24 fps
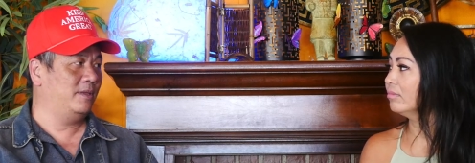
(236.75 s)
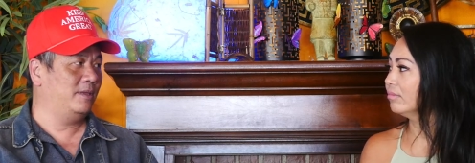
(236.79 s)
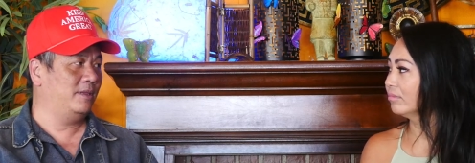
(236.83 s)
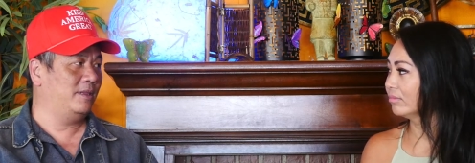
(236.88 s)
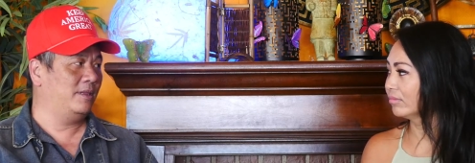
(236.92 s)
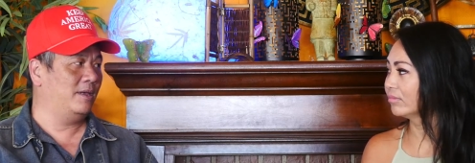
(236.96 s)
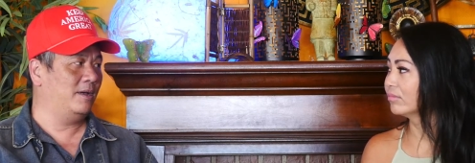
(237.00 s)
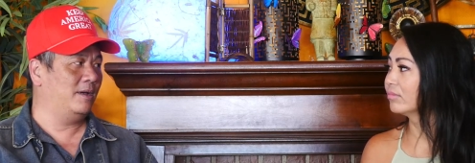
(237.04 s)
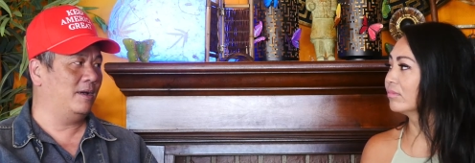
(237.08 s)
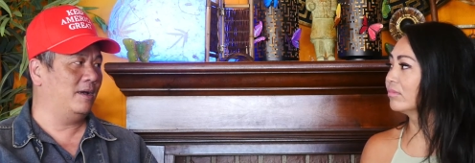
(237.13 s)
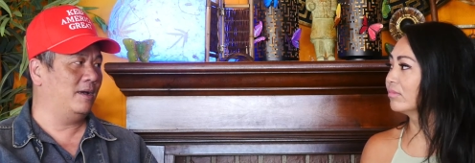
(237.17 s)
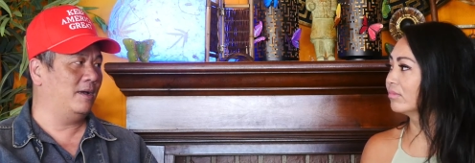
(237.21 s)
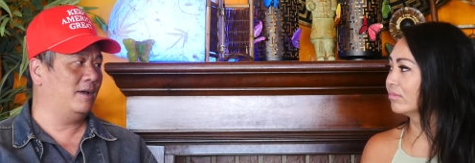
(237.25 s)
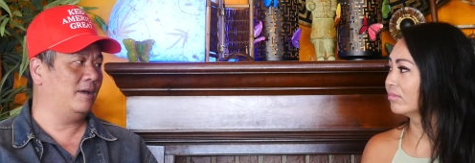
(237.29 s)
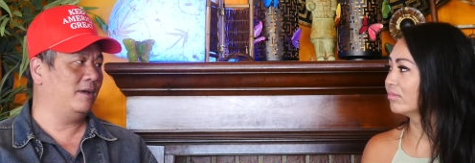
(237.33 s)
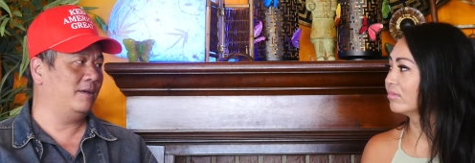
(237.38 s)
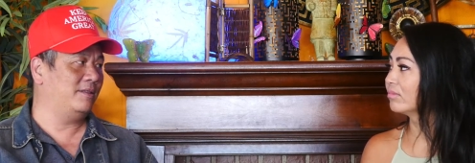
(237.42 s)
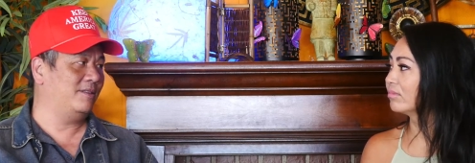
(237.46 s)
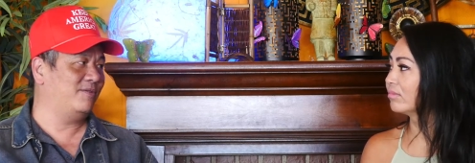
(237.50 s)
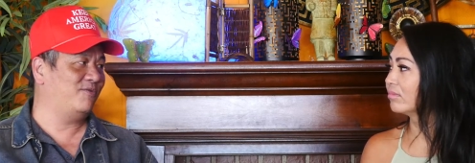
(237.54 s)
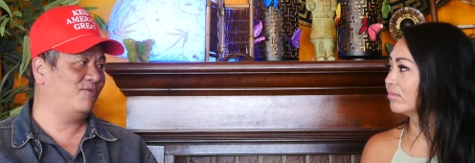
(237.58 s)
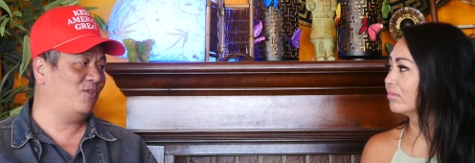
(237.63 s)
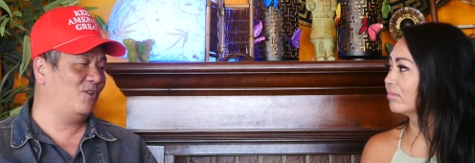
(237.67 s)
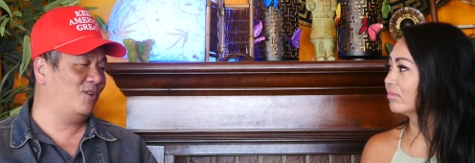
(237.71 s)
Speaker 1: The,
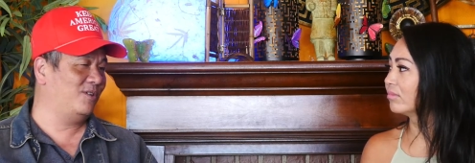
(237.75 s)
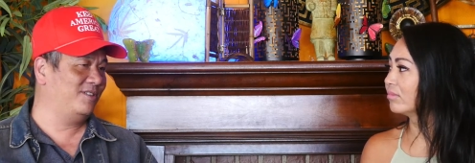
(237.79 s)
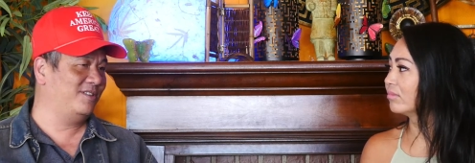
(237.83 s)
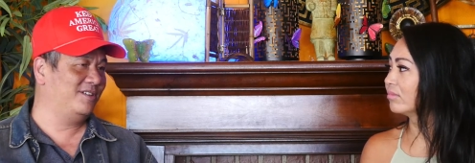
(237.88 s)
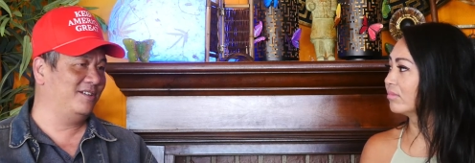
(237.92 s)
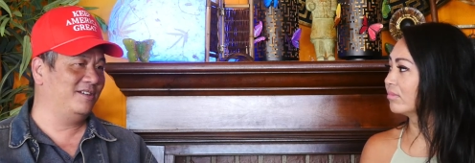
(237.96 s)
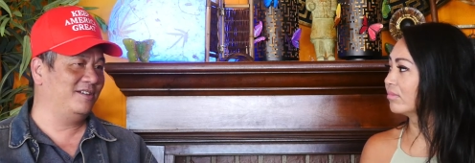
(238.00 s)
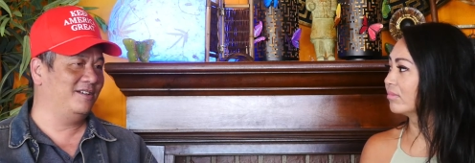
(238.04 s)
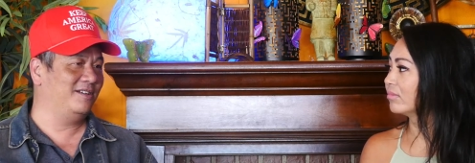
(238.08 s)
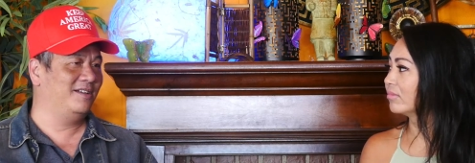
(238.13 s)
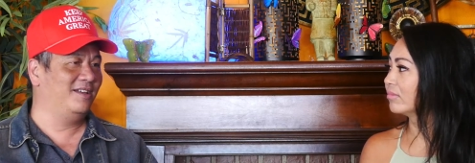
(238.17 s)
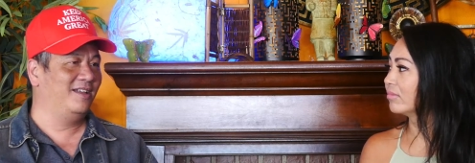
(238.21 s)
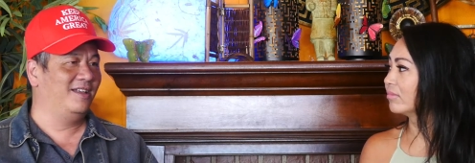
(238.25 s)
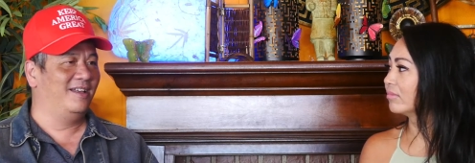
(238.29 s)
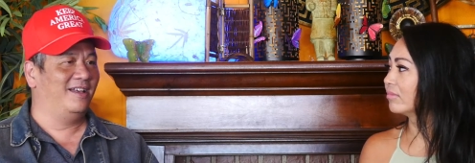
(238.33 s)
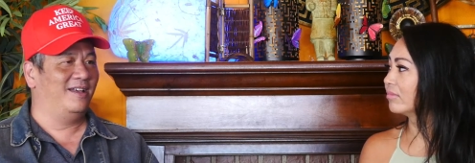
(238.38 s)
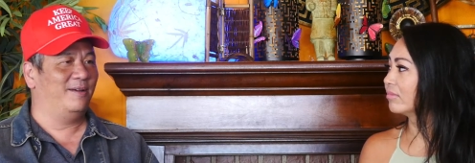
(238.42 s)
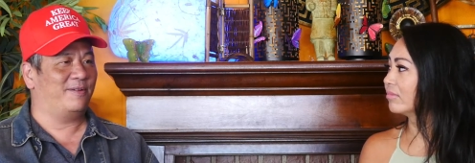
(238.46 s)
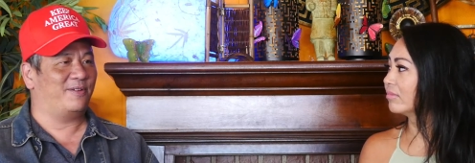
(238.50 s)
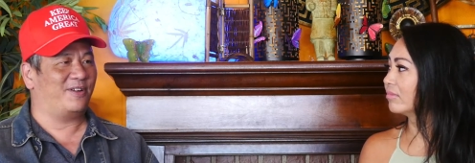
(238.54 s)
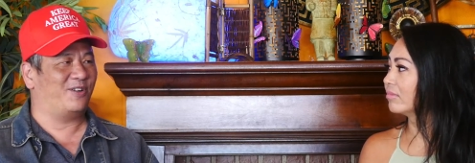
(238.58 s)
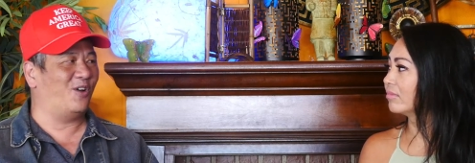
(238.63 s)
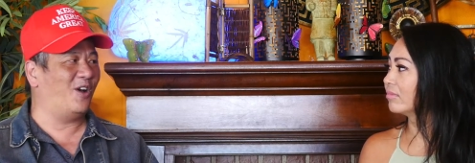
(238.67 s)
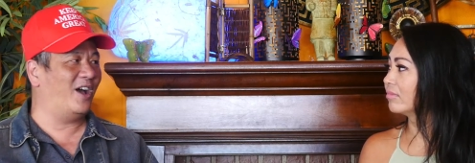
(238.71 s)
mm-hmm. for the
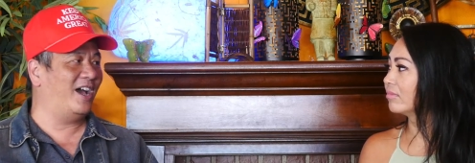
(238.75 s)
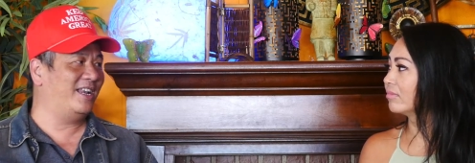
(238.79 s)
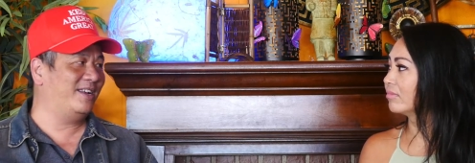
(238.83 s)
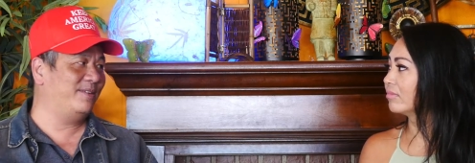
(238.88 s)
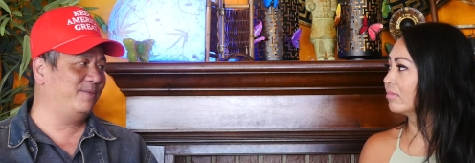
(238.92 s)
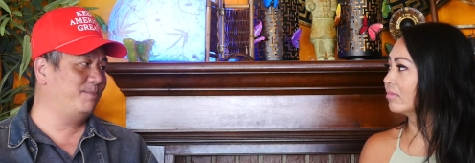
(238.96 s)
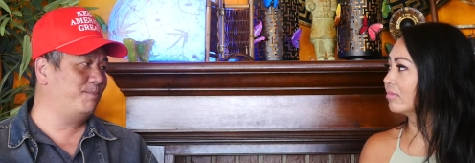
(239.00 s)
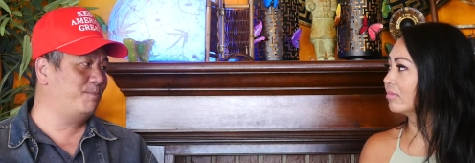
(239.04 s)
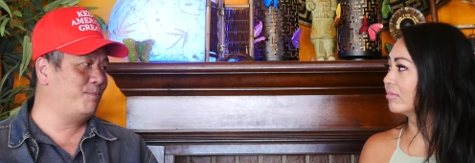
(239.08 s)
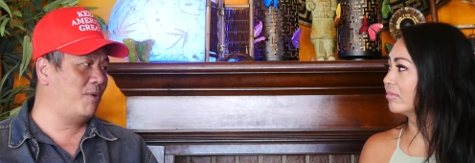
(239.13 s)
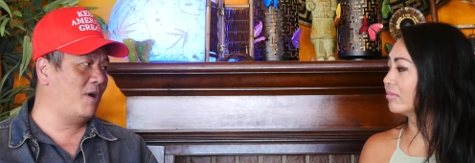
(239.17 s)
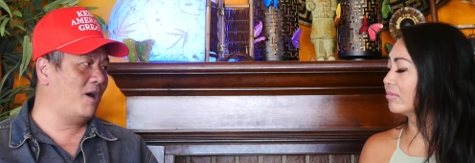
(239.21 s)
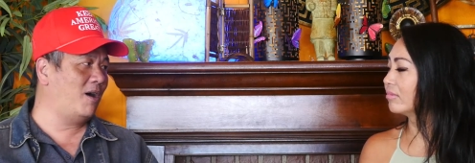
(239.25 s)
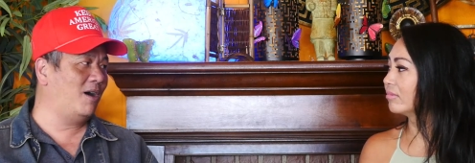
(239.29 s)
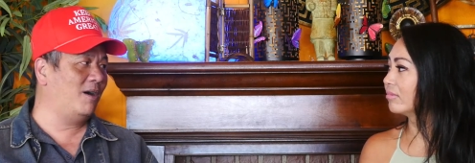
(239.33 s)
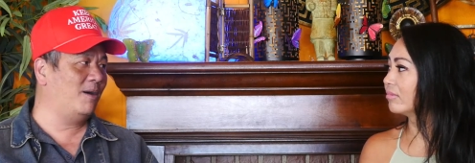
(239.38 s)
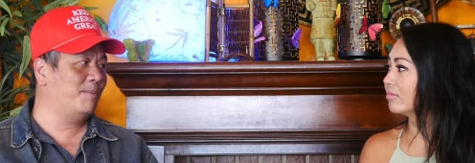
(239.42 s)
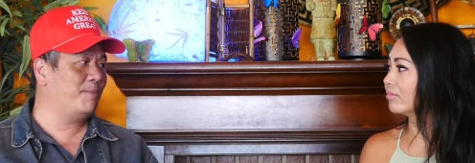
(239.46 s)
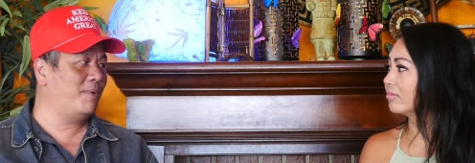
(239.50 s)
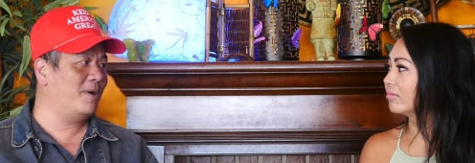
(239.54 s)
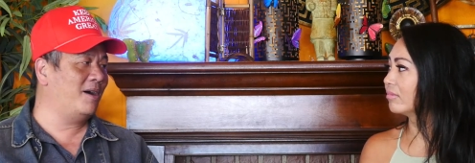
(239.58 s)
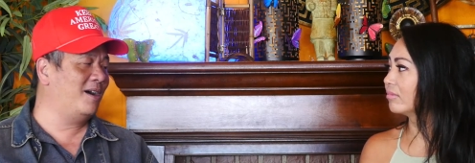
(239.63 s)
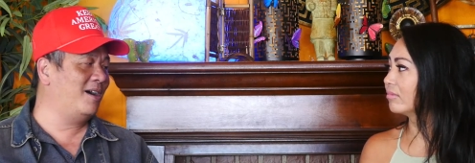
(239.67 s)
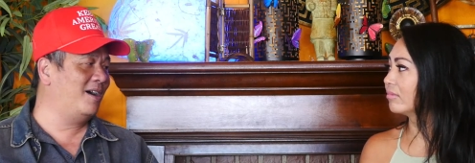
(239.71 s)
run,
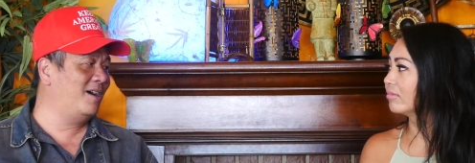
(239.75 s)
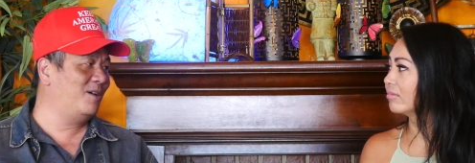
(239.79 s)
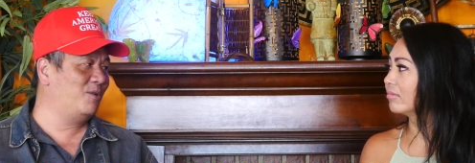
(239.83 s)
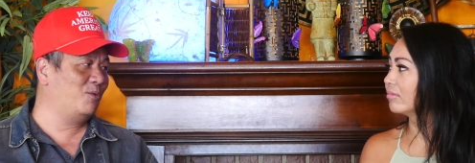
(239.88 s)
proper,